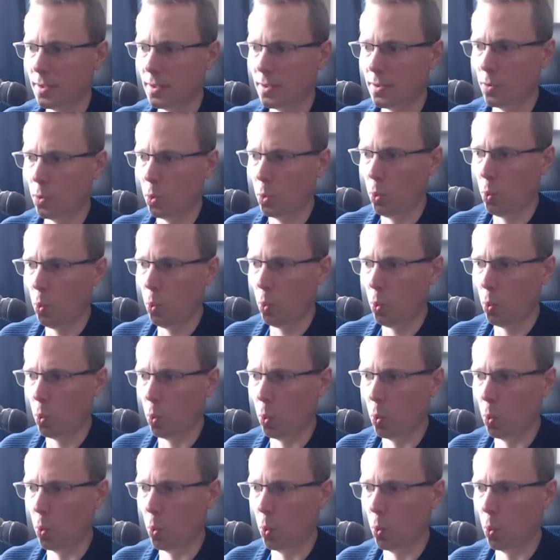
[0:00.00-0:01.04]
Ooh,
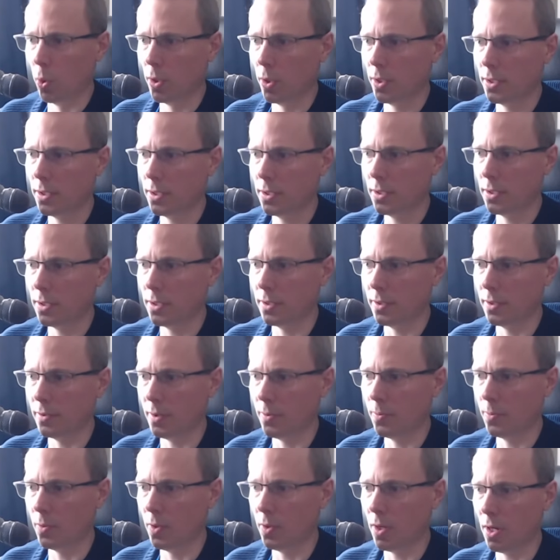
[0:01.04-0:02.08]
the
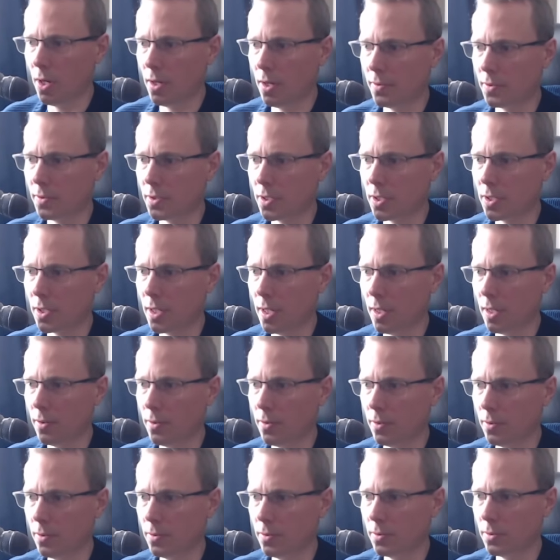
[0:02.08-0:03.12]
Grimoire
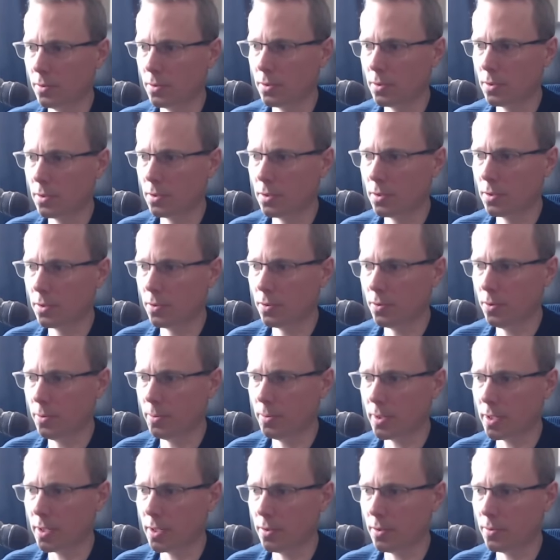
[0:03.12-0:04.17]
Cells.
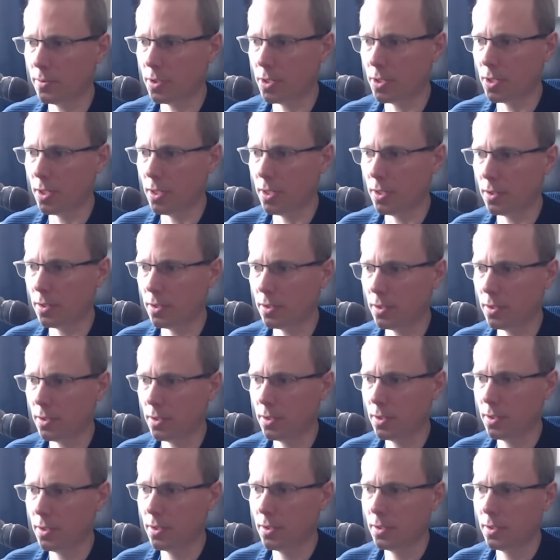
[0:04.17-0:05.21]
Overkill Jaden.
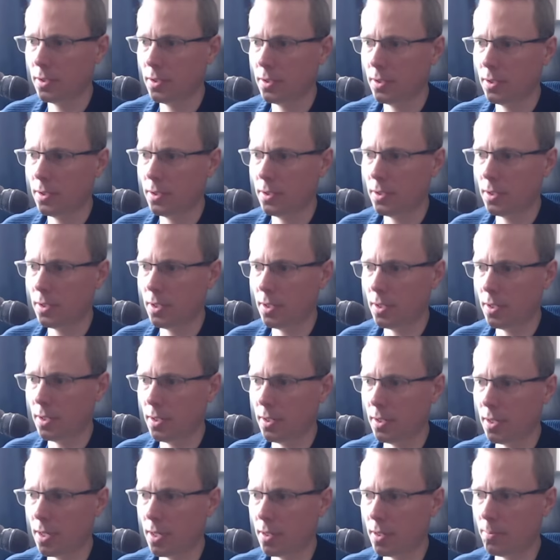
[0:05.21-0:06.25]
Killing
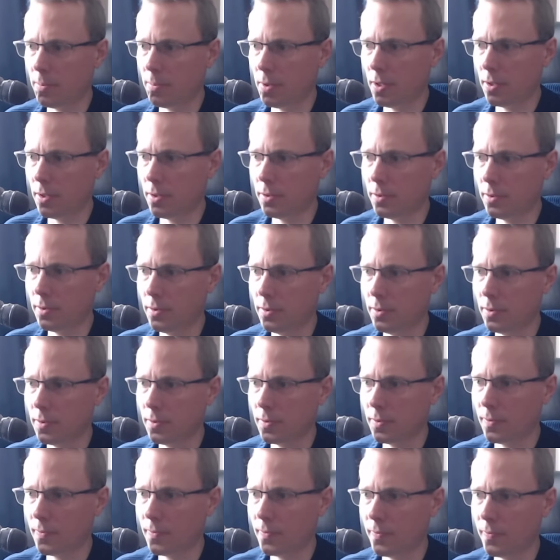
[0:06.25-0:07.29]
Blow.
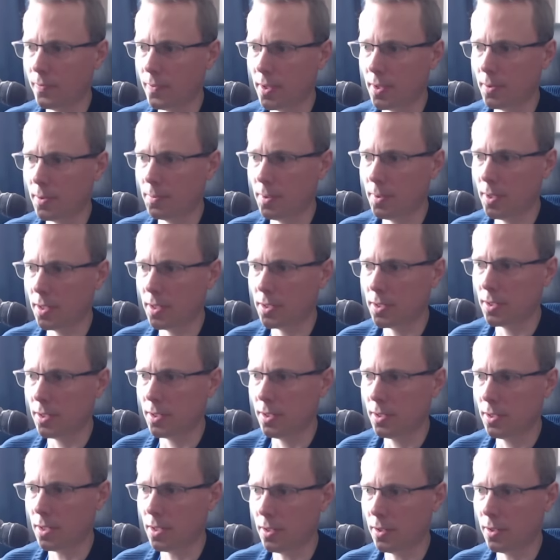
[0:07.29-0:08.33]
And Pillage.
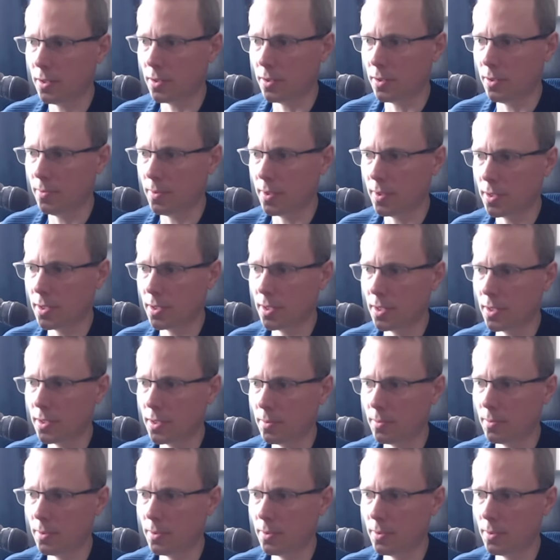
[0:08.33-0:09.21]
There's a lot of good ones there, to be